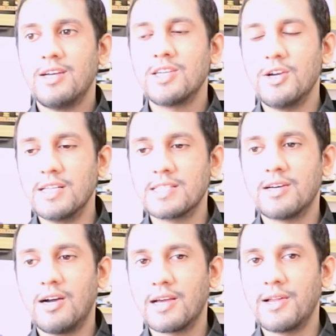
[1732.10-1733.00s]
Tony
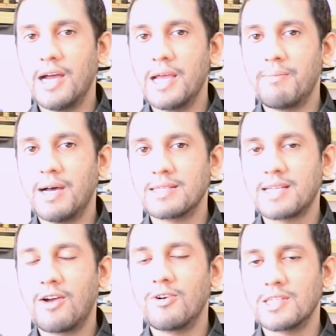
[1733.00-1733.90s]
Stark and Iron Man's
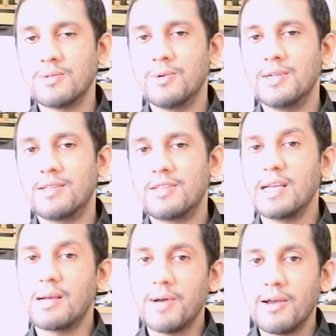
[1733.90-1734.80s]
character would
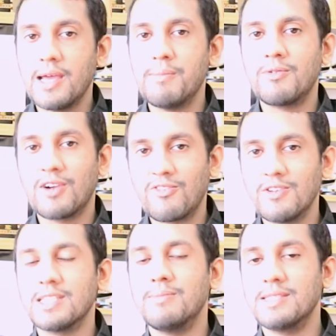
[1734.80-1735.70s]
think about him and
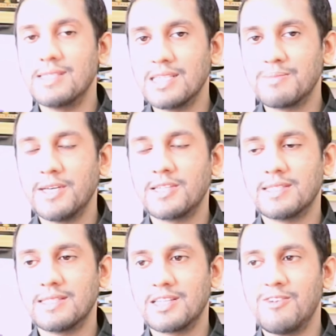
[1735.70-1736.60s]
reference him and see his
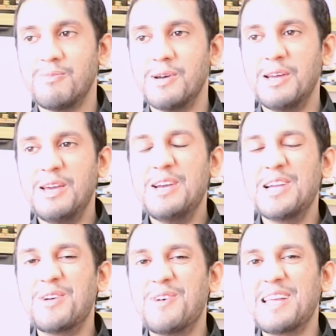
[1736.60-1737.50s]
pictures and stuff, but
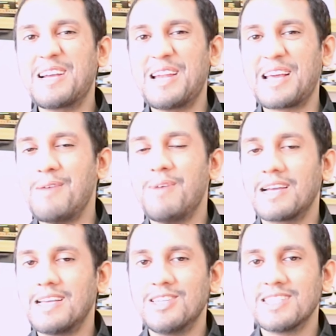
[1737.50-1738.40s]
you know, when he kind of came
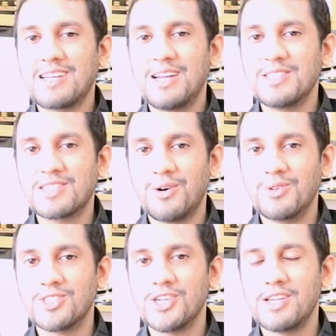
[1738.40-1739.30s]
back, he just kind of
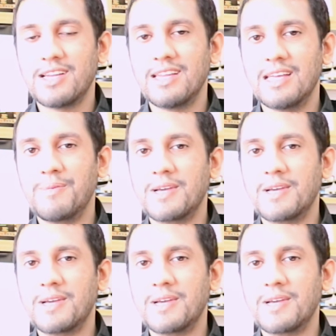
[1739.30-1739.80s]
stole the show, didn't he?